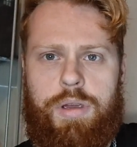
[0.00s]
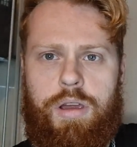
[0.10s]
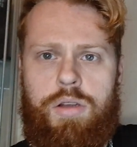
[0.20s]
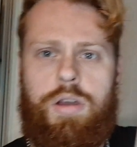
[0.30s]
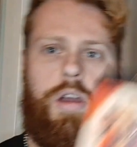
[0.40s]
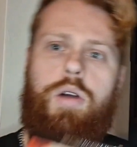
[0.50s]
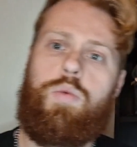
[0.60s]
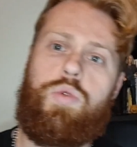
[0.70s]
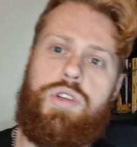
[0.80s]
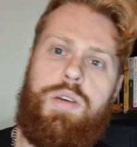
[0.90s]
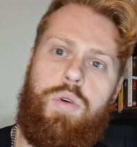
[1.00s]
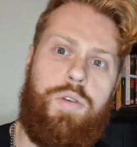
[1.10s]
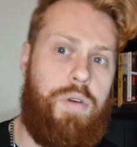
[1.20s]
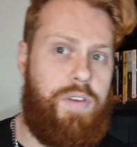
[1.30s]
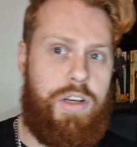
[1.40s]
we go. We'll see what
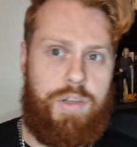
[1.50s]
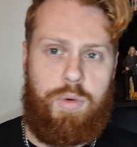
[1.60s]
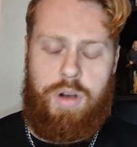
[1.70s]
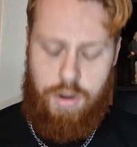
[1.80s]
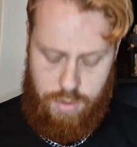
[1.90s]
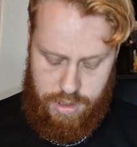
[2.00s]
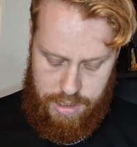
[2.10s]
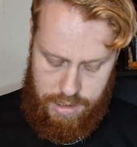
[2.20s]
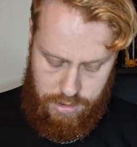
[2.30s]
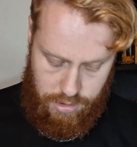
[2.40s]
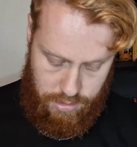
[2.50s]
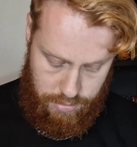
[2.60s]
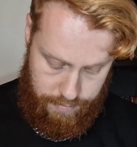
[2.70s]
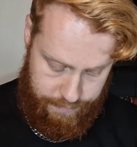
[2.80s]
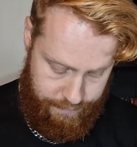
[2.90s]
the reversible artwork is.
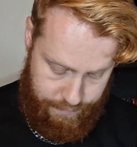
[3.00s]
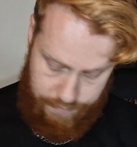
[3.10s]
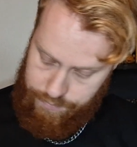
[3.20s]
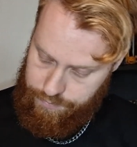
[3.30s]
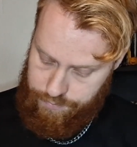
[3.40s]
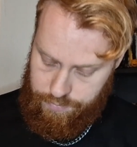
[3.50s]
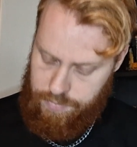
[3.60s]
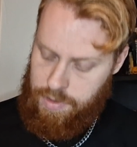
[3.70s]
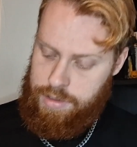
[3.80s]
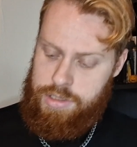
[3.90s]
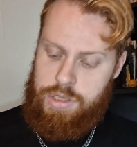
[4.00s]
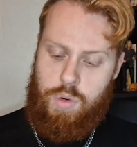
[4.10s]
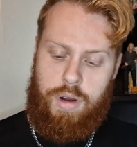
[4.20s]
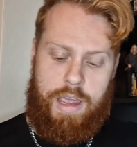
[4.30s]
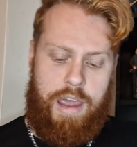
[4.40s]
This is
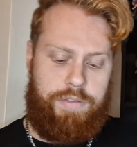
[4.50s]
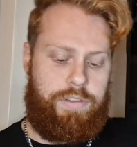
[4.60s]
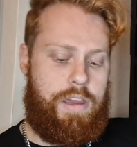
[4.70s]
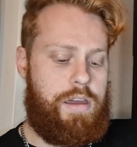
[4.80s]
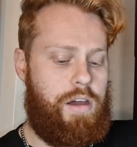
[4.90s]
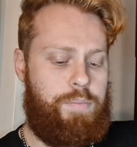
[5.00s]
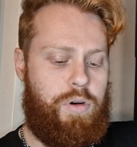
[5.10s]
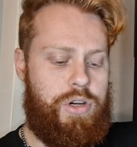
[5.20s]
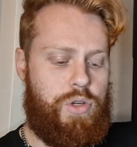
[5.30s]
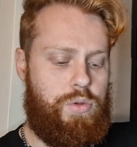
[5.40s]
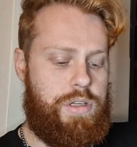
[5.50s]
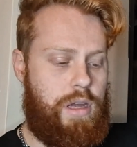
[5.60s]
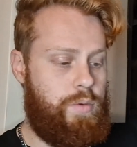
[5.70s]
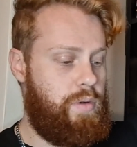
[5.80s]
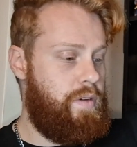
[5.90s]
quite hefty. I'm pretty sure this
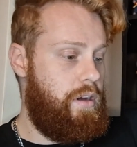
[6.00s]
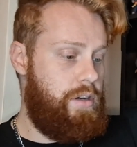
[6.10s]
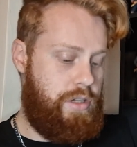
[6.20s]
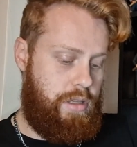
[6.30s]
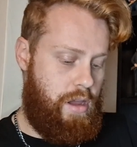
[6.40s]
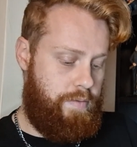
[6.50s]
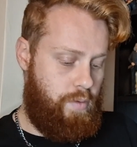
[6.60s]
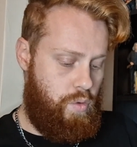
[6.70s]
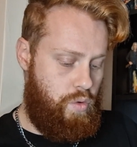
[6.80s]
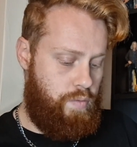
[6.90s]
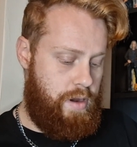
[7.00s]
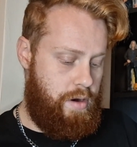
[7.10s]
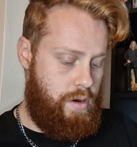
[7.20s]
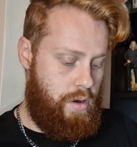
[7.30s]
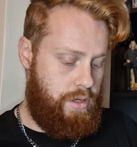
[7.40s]
comes with a load of stuff. Oh,
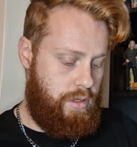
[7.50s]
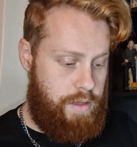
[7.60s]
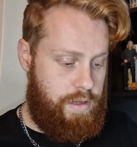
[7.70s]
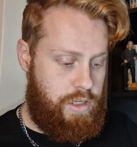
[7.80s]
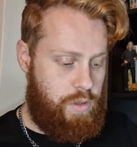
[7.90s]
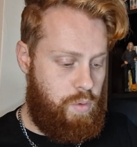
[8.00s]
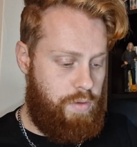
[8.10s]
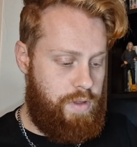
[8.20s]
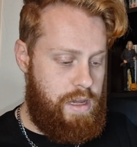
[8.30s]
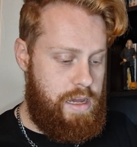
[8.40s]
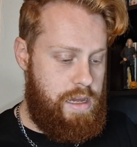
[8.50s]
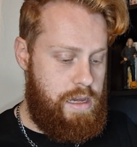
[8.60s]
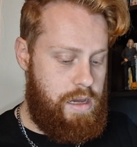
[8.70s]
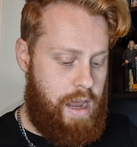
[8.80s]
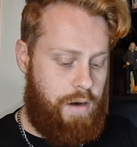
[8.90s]
very nice. This is what
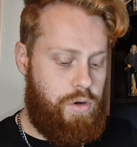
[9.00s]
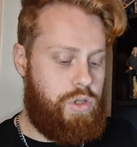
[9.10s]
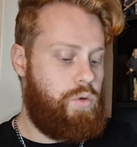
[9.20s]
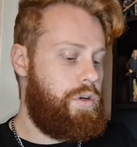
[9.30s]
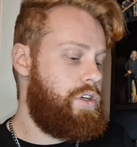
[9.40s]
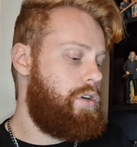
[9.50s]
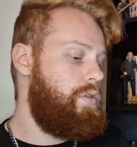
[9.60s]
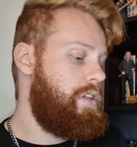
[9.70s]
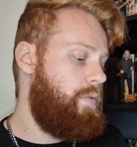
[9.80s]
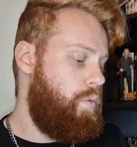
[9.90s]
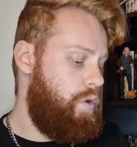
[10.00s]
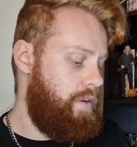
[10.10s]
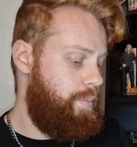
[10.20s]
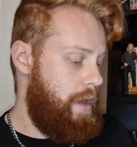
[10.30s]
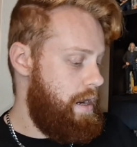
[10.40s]
the Arrow Store exclusive would
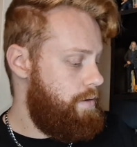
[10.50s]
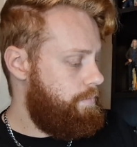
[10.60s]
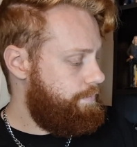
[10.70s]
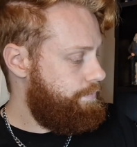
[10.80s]
have been